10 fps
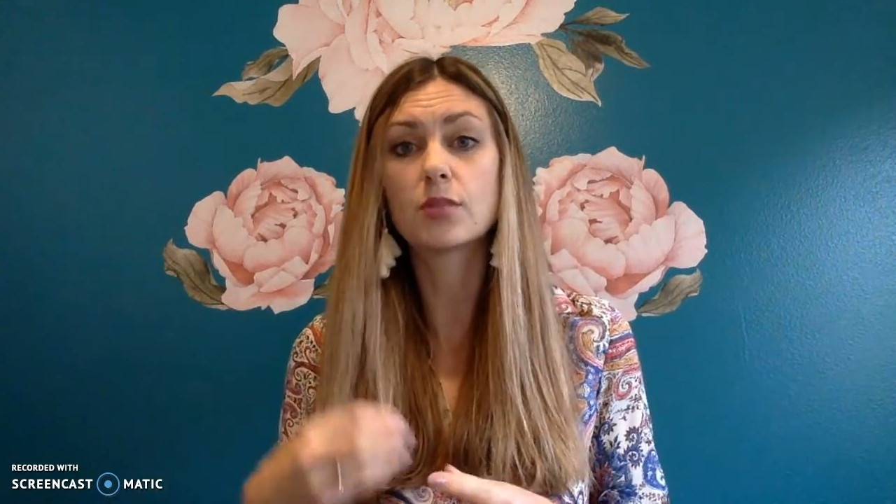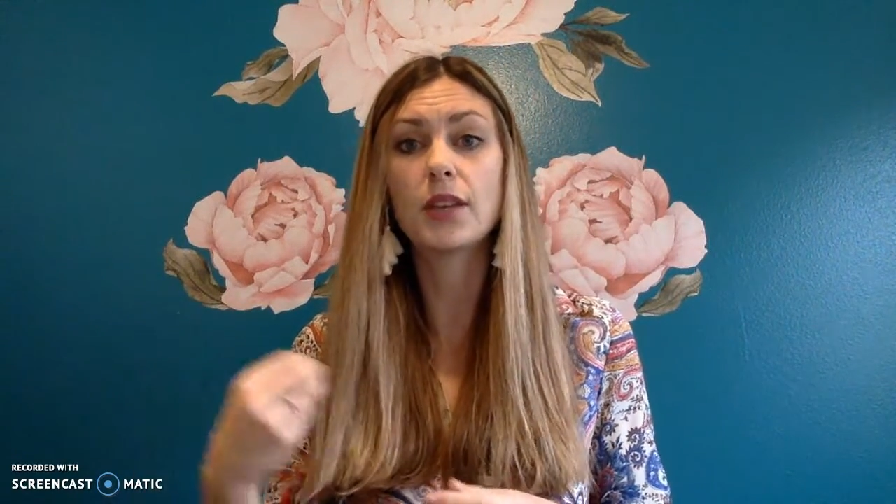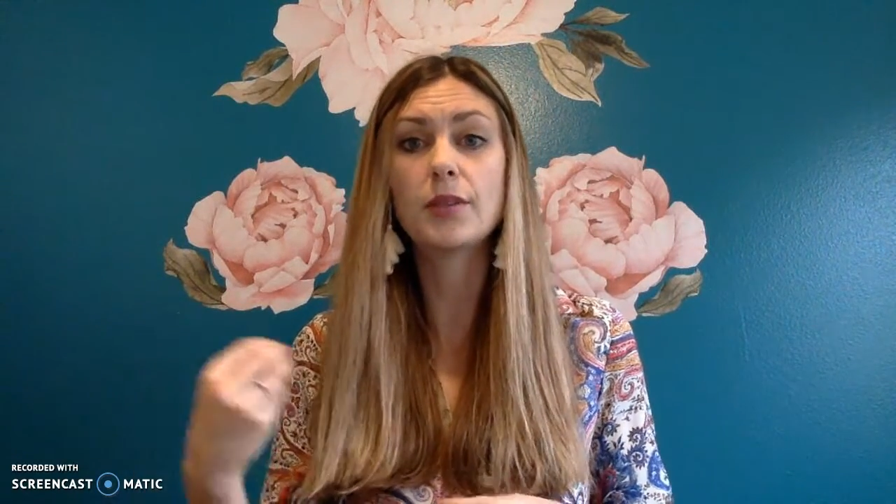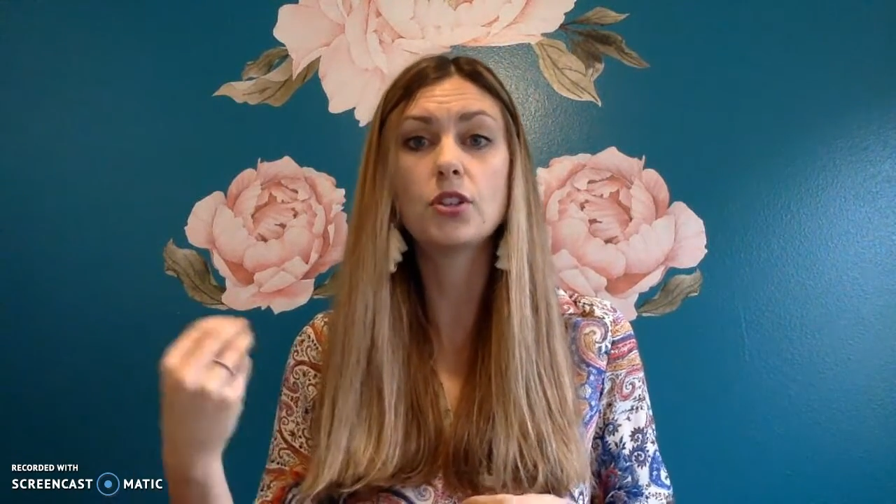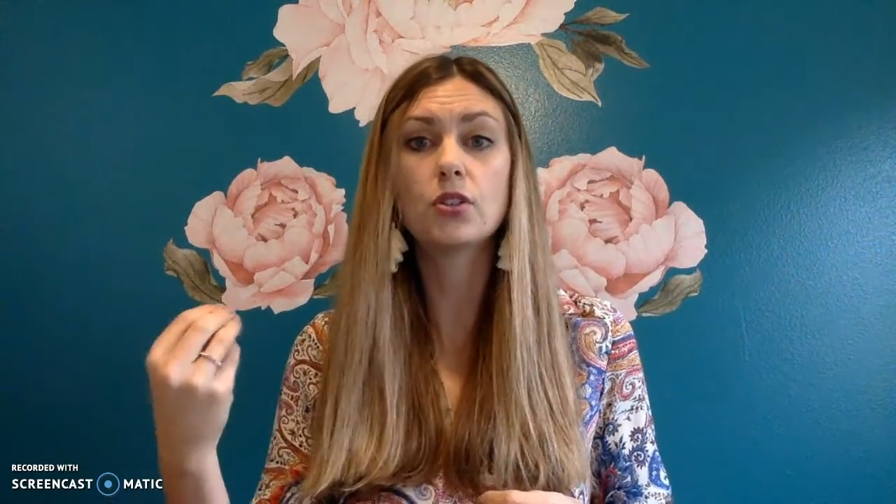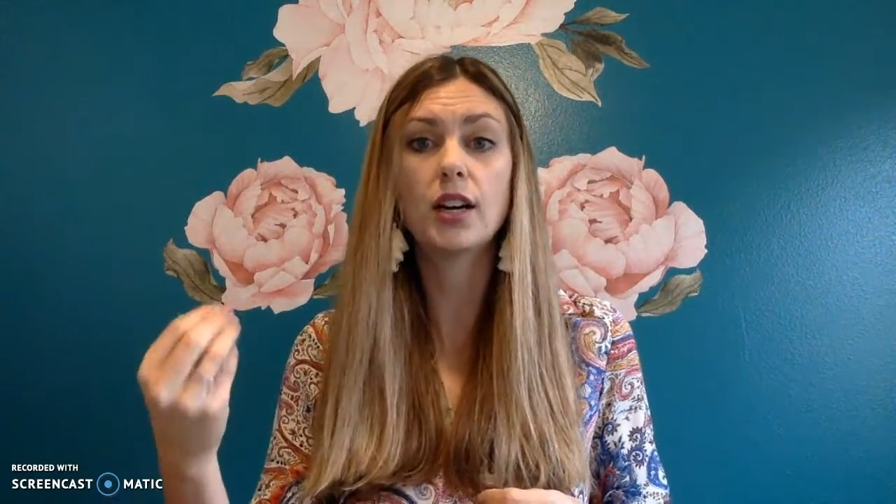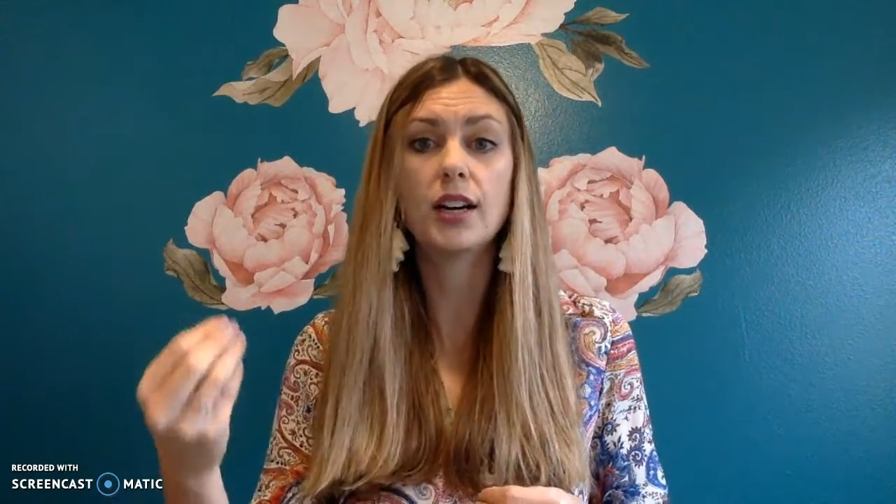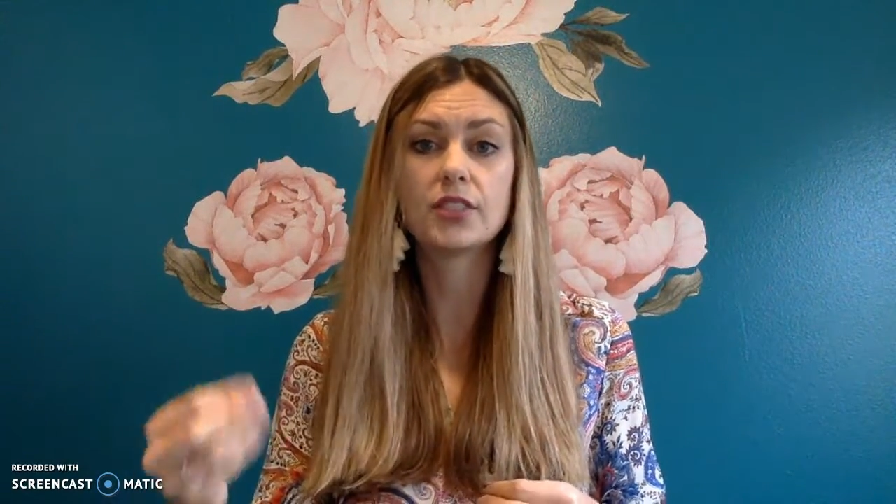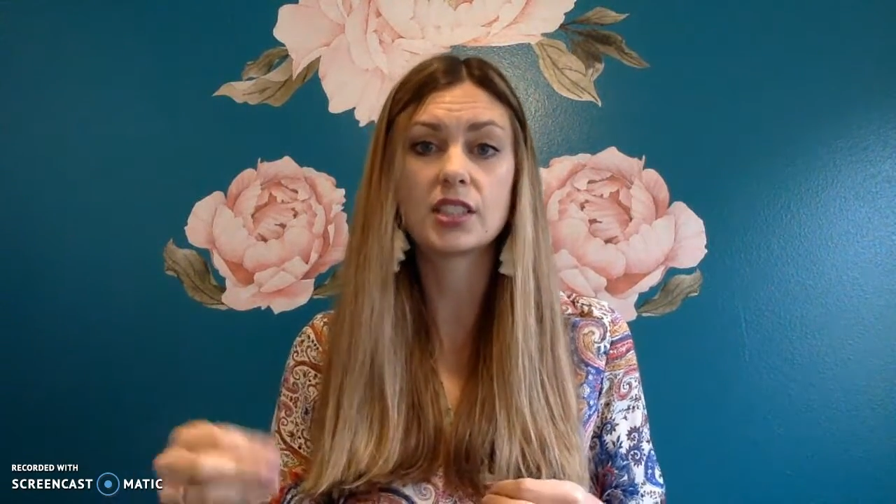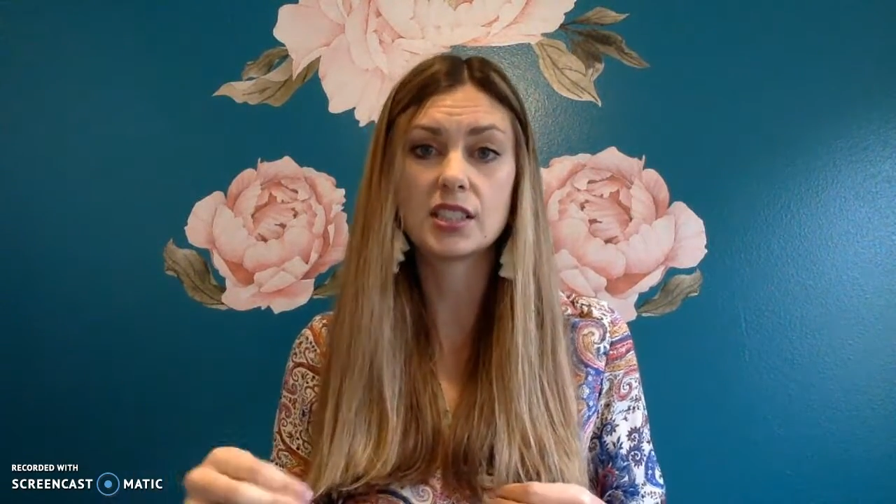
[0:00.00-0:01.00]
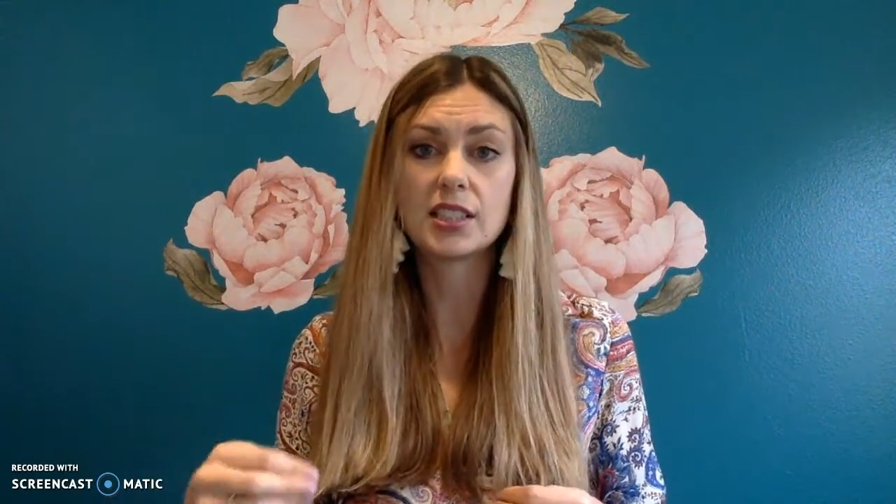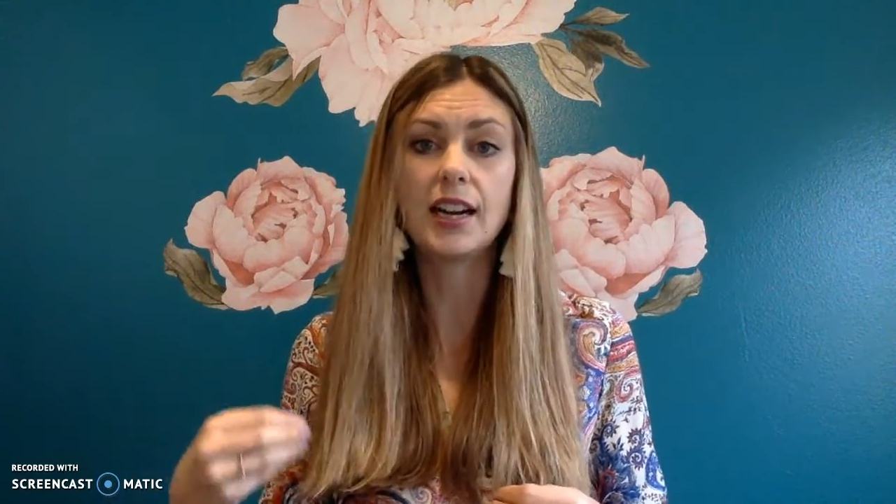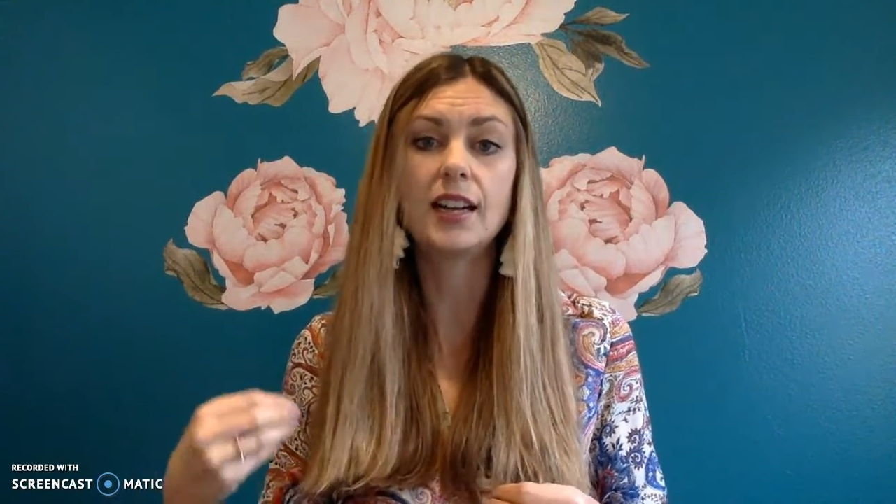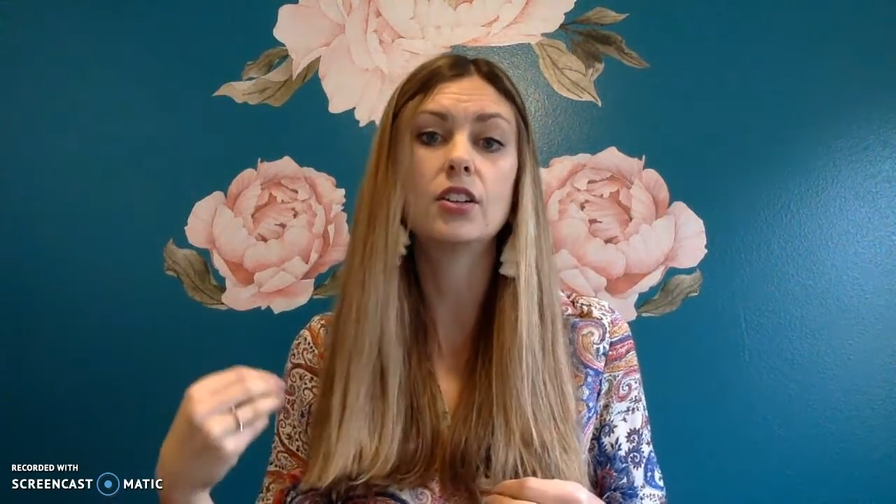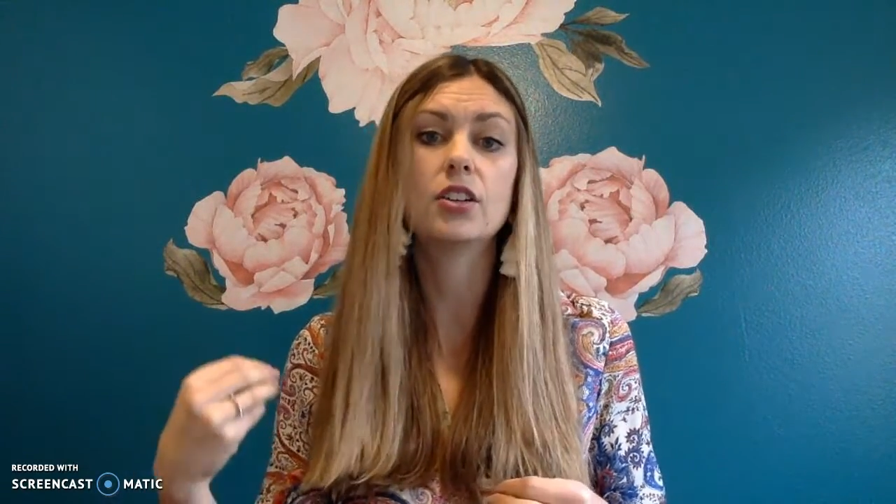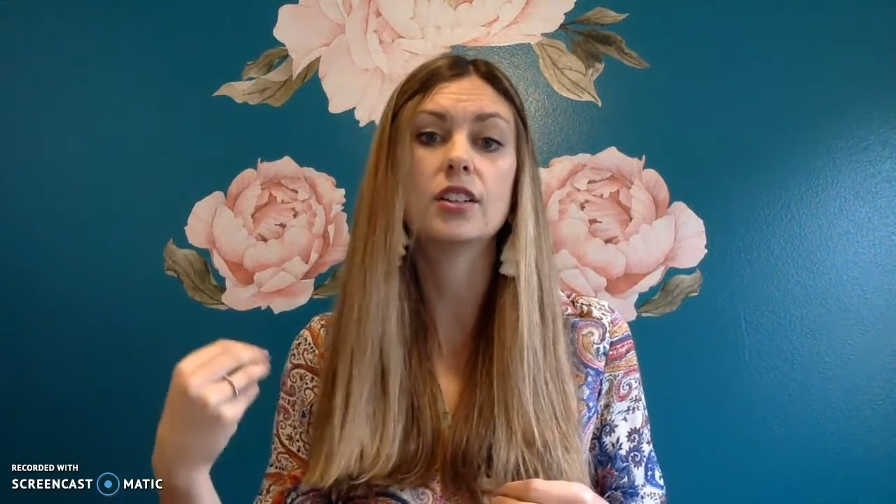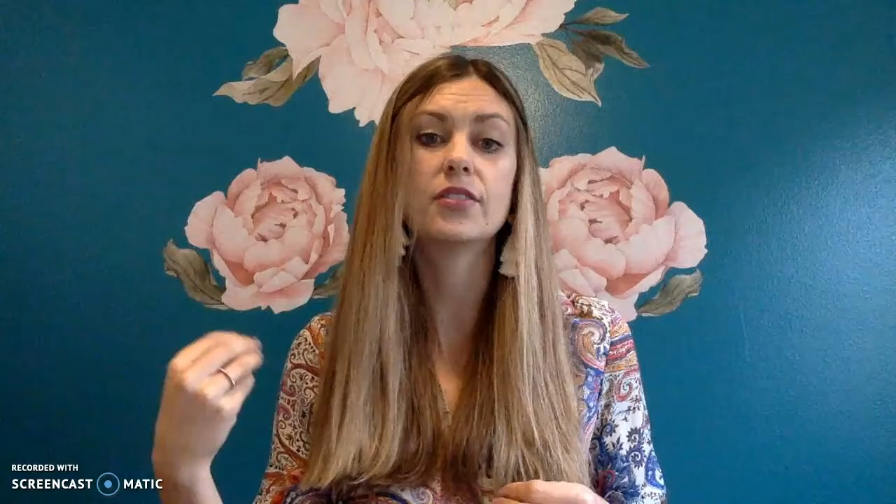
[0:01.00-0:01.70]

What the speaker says: Maybe you have a style